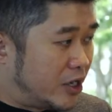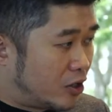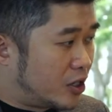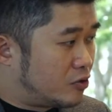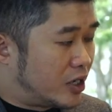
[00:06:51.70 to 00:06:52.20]
in
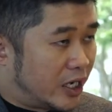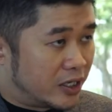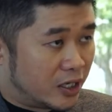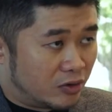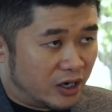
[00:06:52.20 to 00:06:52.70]
order to
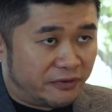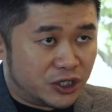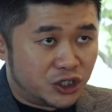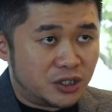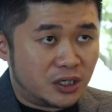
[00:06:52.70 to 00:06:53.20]
cater to
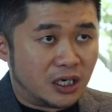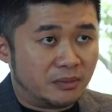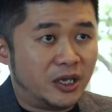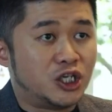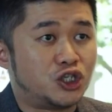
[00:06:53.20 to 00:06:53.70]
different
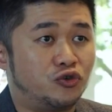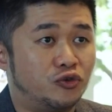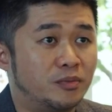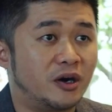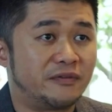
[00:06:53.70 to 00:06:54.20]
age
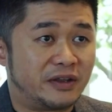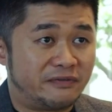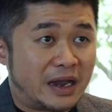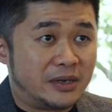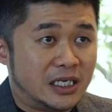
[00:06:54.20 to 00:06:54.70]
group of the
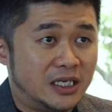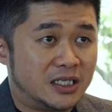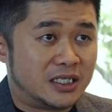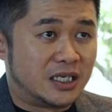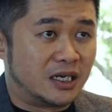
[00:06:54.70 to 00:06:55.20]

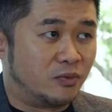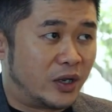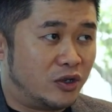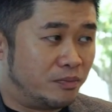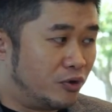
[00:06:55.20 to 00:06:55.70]
families
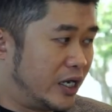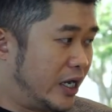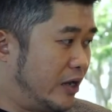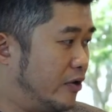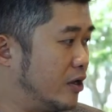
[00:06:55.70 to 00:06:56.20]
when you book the
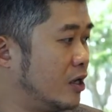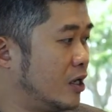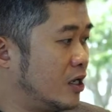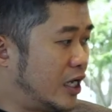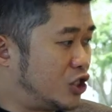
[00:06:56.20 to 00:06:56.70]
area,
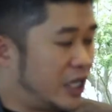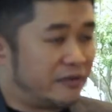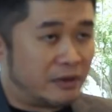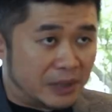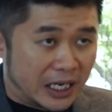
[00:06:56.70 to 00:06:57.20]
they actually
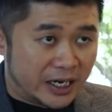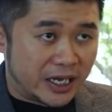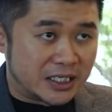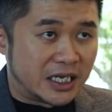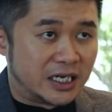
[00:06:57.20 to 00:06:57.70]
have a play
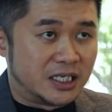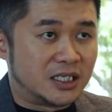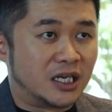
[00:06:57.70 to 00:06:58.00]
nest that is